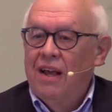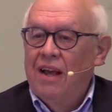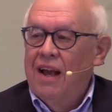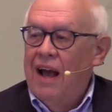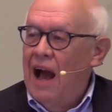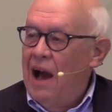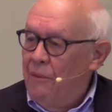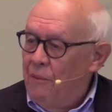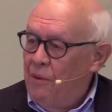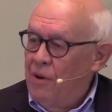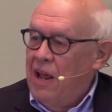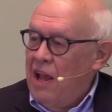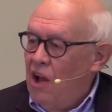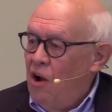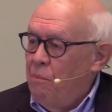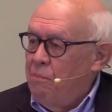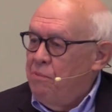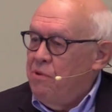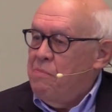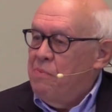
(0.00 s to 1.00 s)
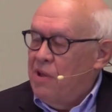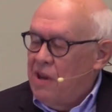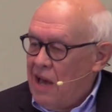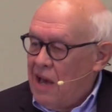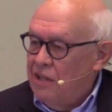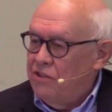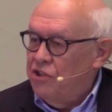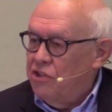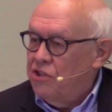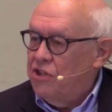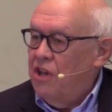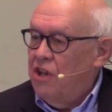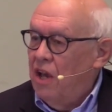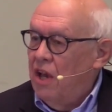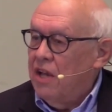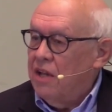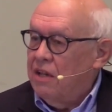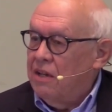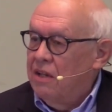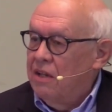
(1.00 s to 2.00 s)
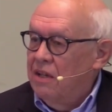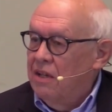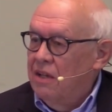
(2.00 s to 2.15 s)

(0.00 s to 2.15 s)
I would help you, but I just can't.